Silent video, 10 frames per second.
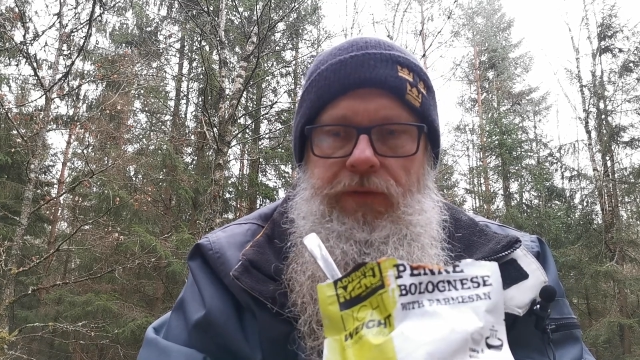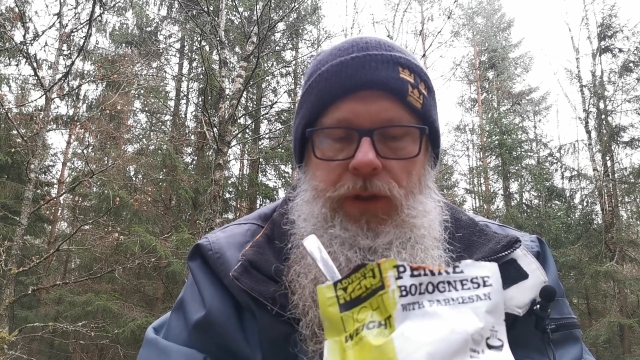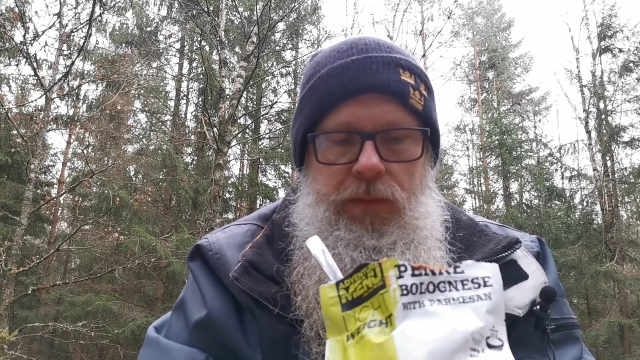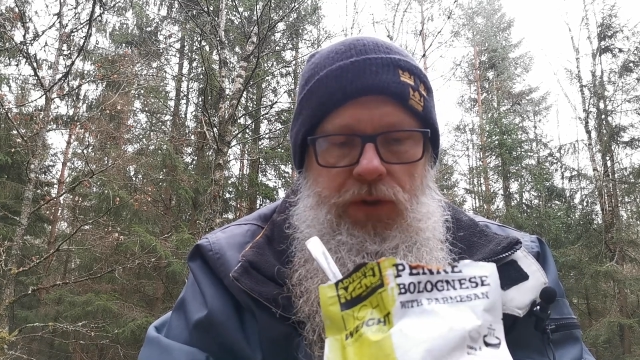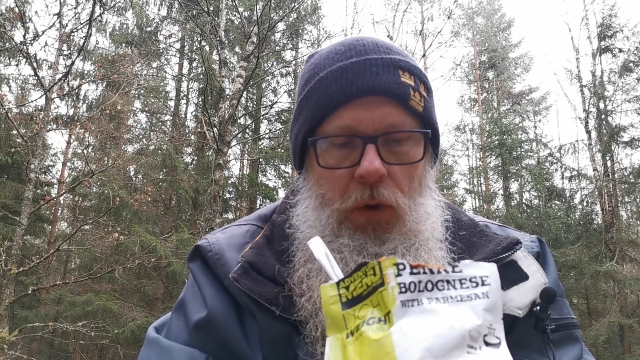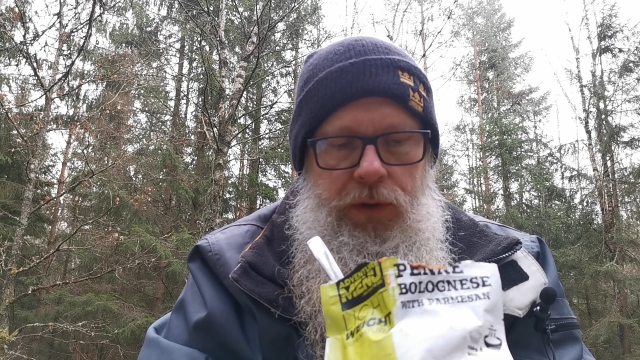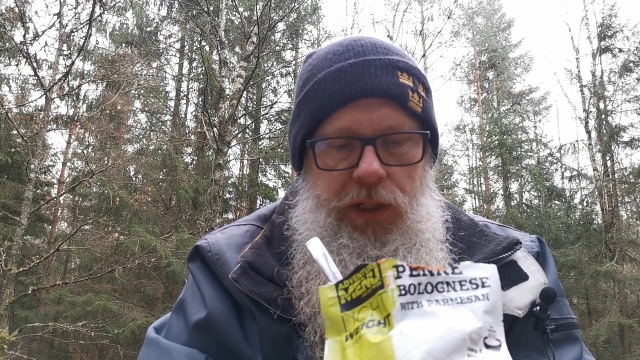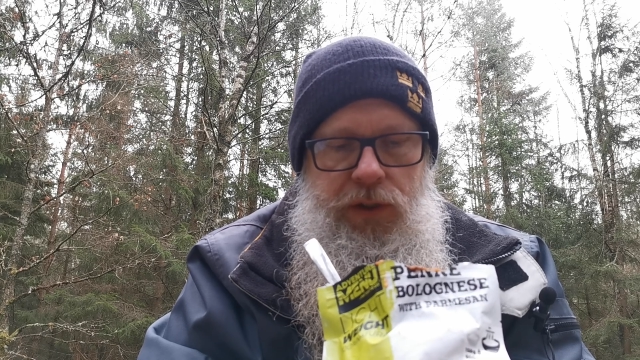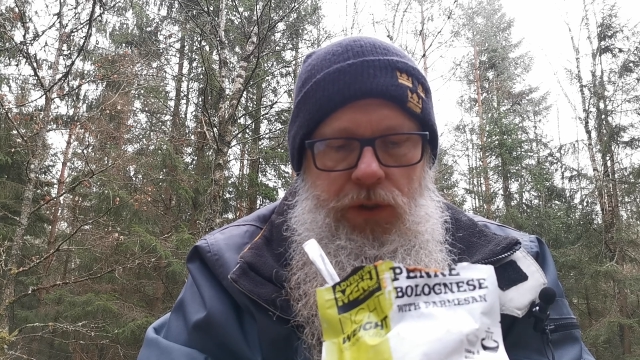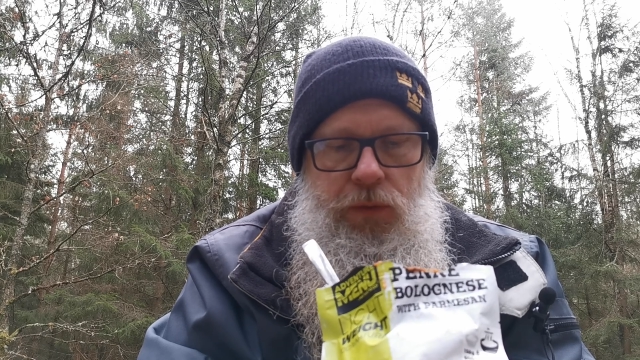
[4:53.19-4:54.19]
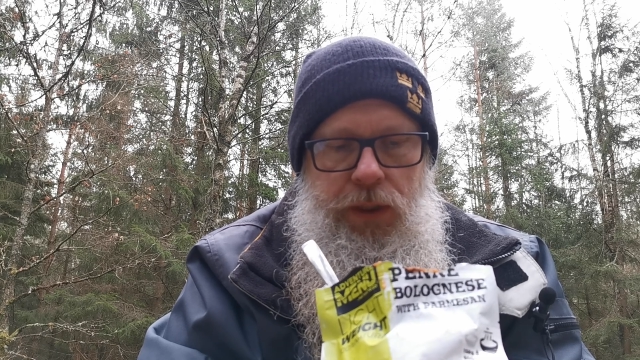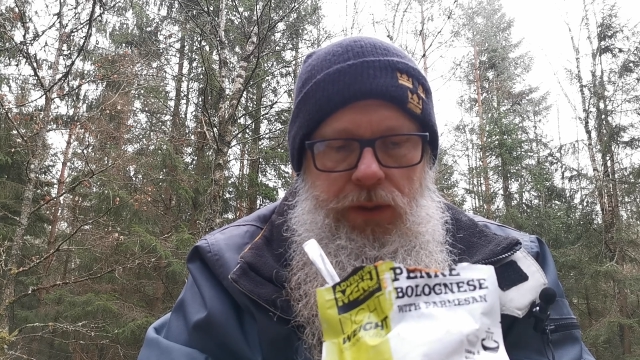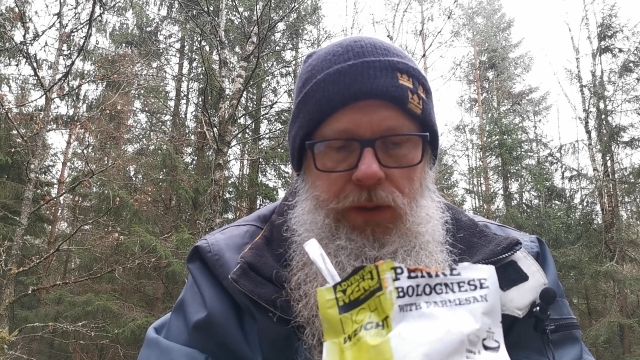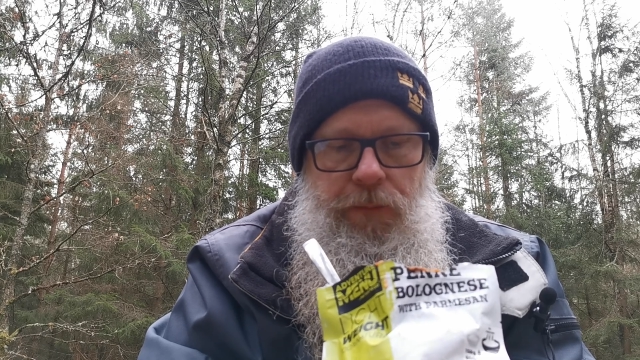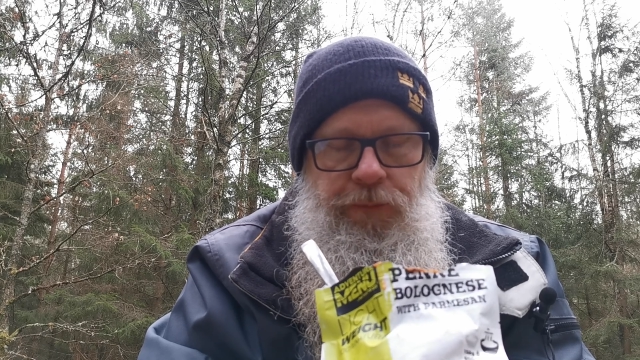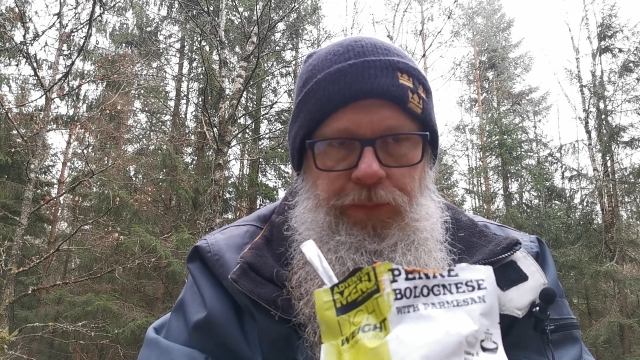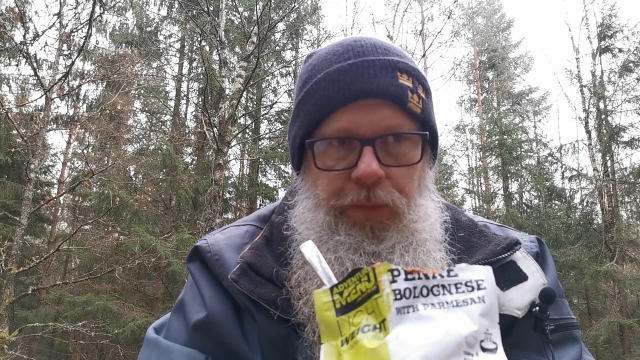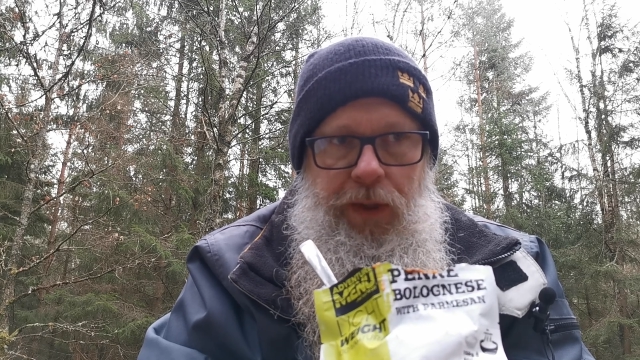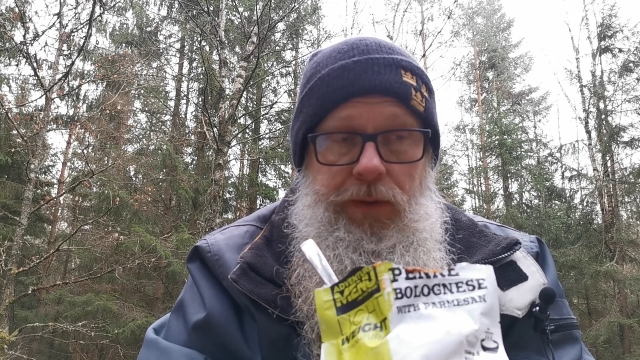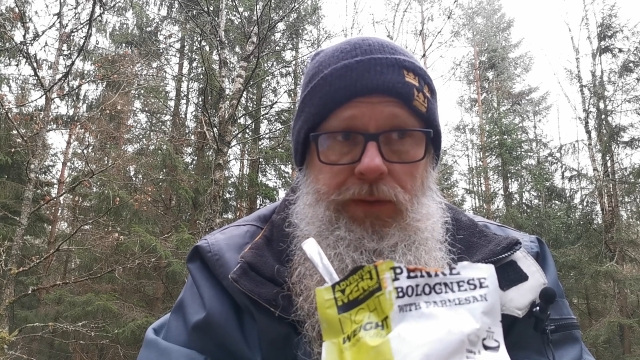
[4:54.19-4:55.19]
Have some saltiness to it.
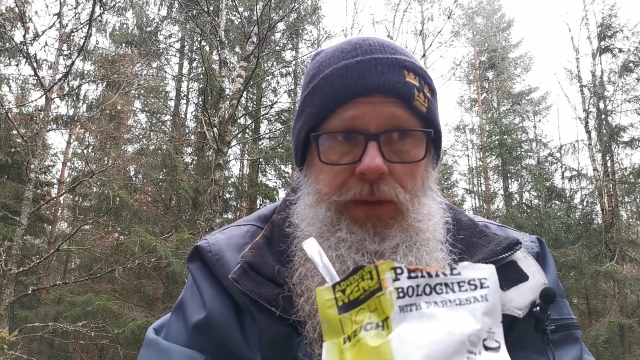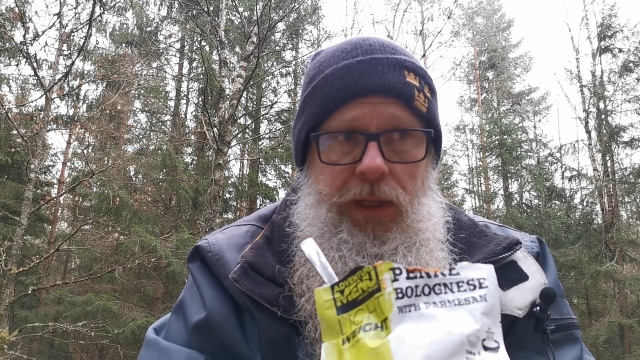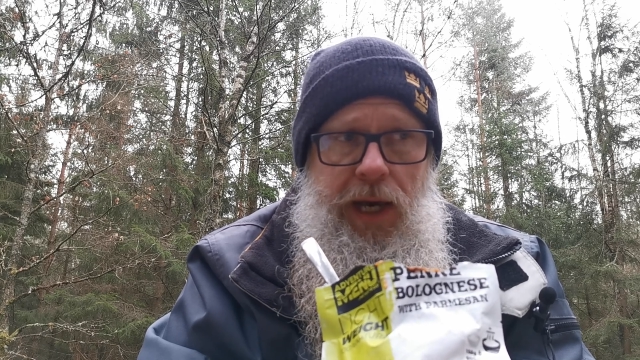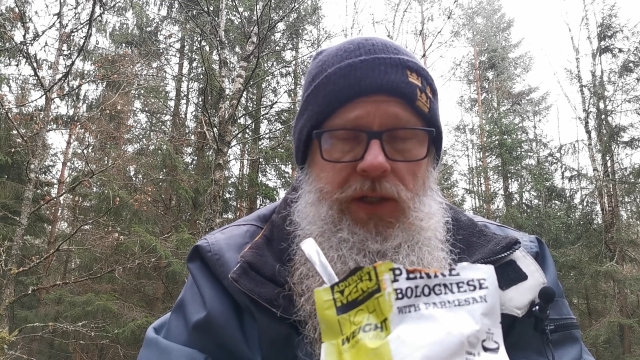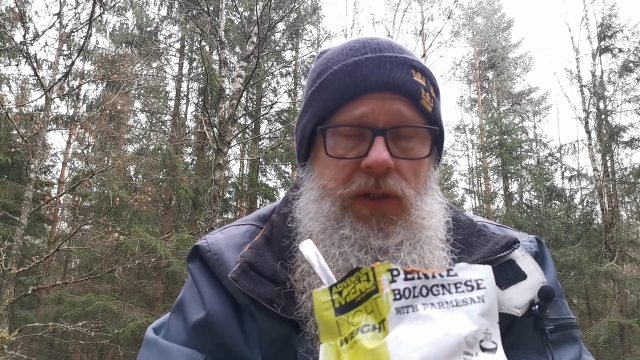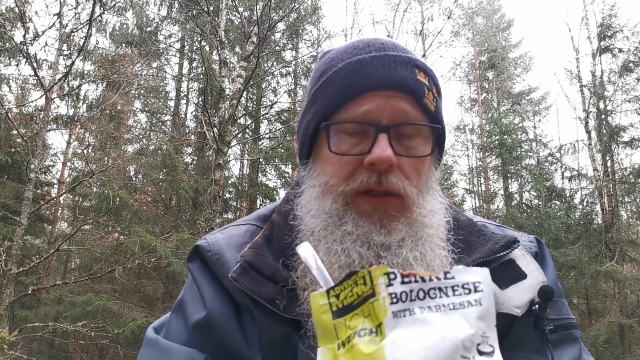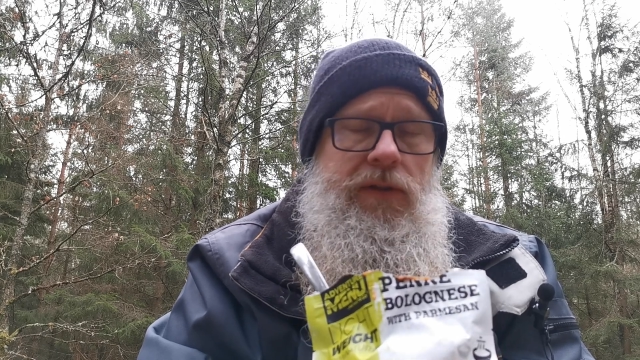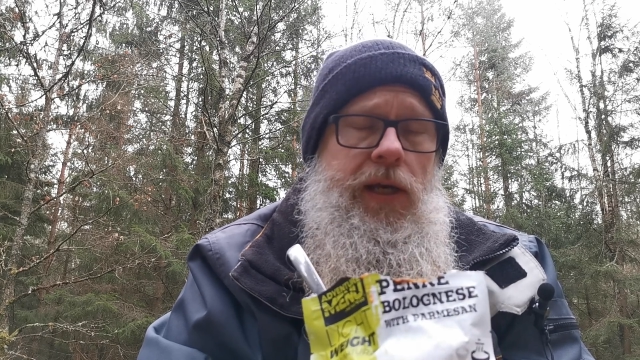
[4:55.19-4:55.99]
Actually